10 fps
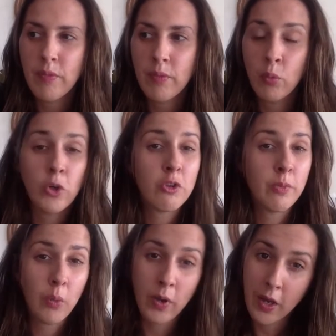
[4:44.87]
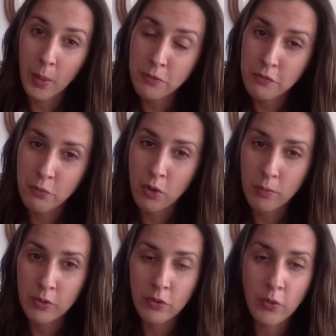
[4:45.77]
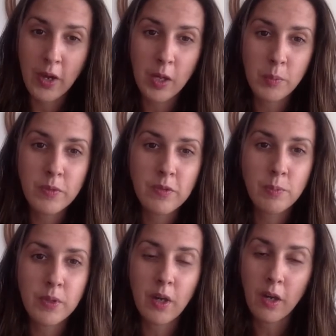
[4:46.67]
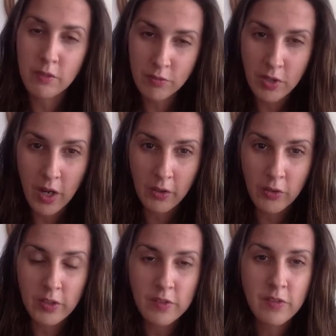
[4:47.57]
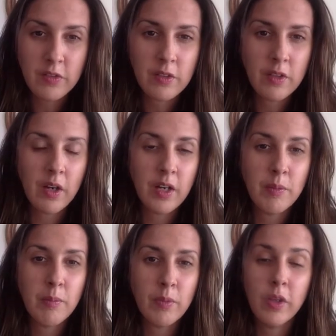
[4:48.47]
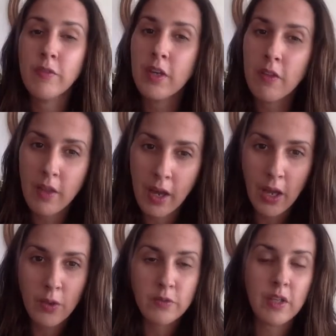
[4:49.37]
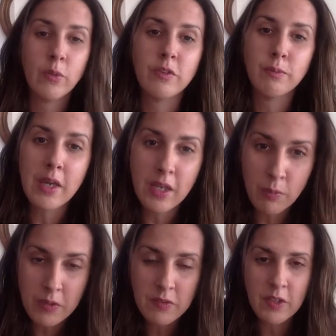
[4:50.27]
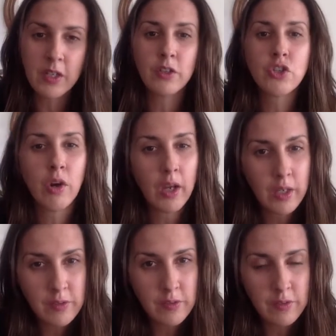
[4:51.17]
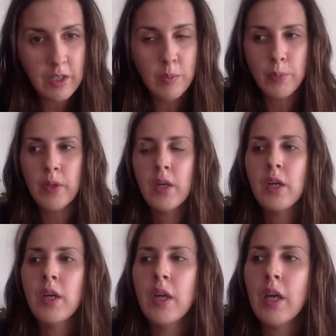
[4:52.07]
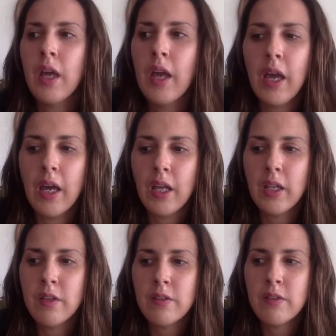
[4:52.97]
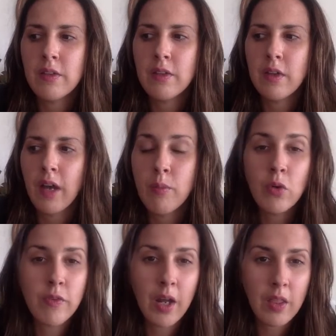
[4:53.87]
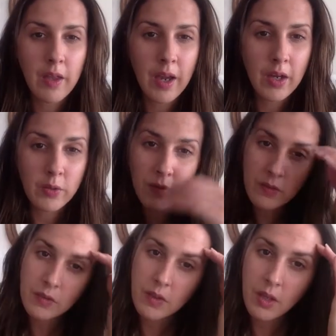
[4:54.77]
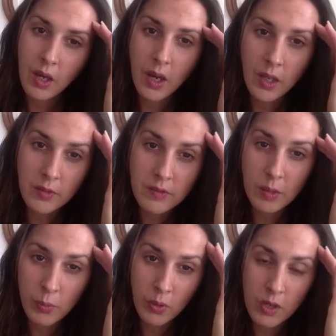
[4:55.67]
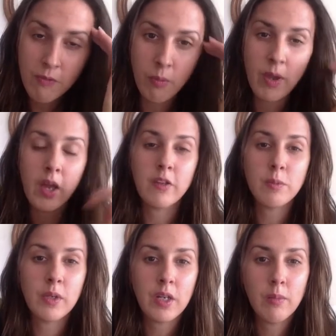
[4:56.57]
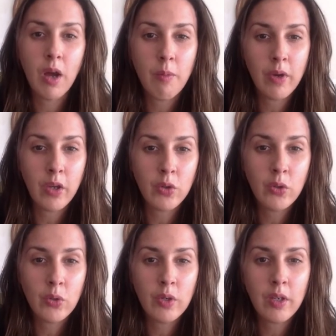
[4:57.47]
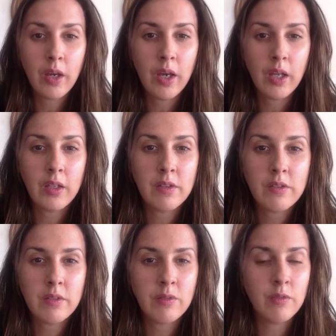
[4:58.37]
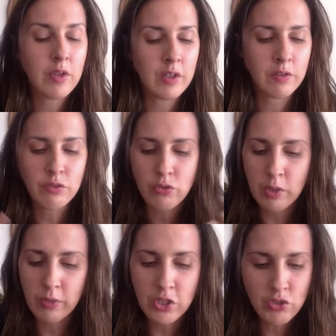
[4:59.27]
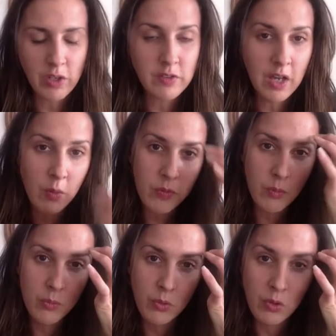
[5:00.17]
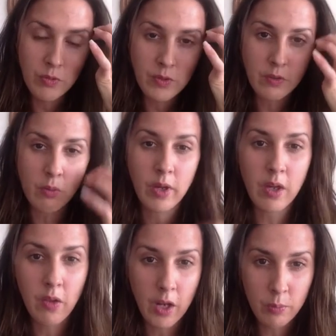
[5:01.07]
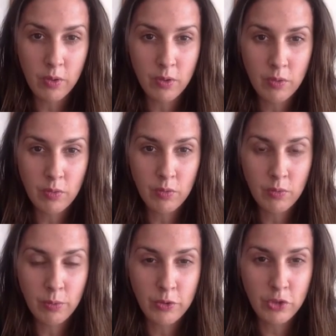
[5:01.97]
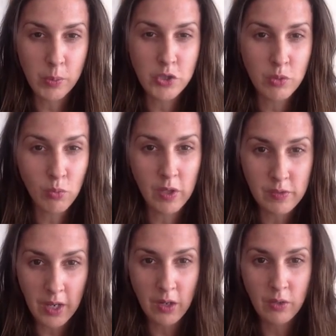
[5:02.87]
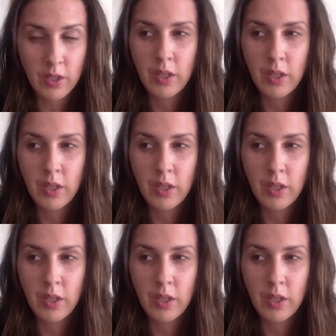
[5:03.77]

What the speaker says: Worked my way up to 4 milligrams because of tolerance, living in the house that was making me sick, trying to sleep. And I move out of the house and separate from my husband. I'm on my own, and extremely stressed out with the move, and so my Klonopin prescription runs out.